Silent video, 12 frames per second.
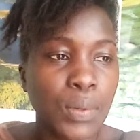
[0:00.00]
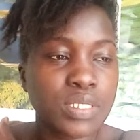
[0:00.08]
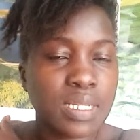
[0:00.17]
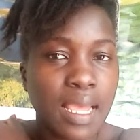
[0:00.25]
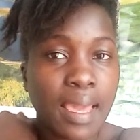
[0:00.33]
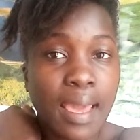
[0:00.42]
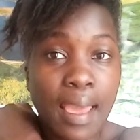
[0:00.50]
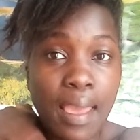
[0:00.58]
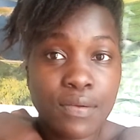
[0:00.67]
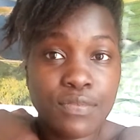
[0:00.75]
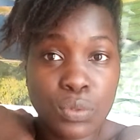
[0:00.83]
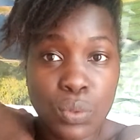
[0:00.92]
like, I
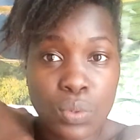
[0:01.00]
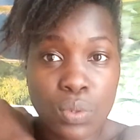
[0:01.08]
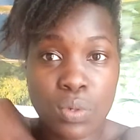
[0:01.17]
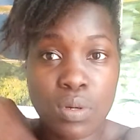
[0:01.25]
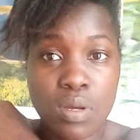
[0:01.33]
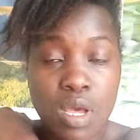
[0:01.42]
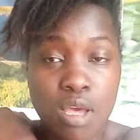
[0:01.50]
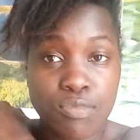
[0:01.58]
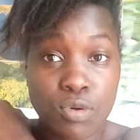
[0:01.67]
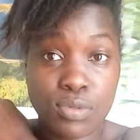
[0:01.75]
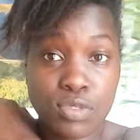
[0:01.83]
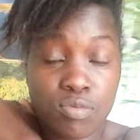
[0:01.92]
have to go
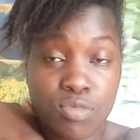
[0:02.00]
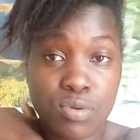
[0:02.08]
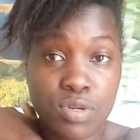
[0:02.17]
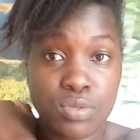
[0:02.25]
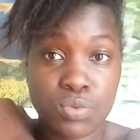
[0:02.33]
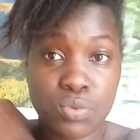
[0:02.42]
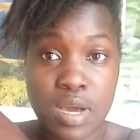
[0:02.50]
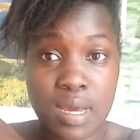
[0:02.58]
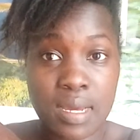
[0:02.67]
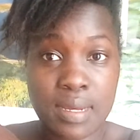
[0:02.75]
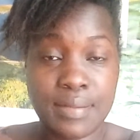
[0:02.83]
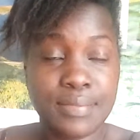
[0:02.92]
because tomorrow is
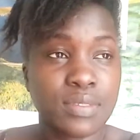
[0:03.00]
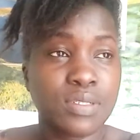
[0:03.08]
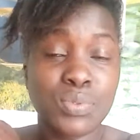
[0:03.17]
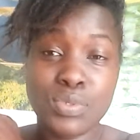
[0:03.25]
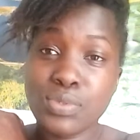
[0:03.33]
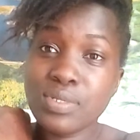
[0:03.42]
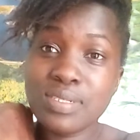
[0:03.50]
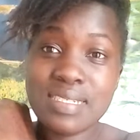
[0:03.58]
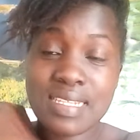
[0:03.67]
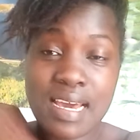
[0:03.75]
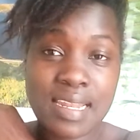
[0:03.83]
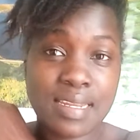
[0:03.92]
work. It was on
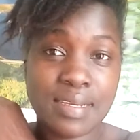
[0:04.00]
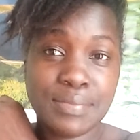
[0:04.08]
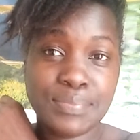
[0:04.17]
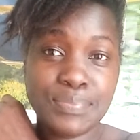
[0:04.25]
Sunday.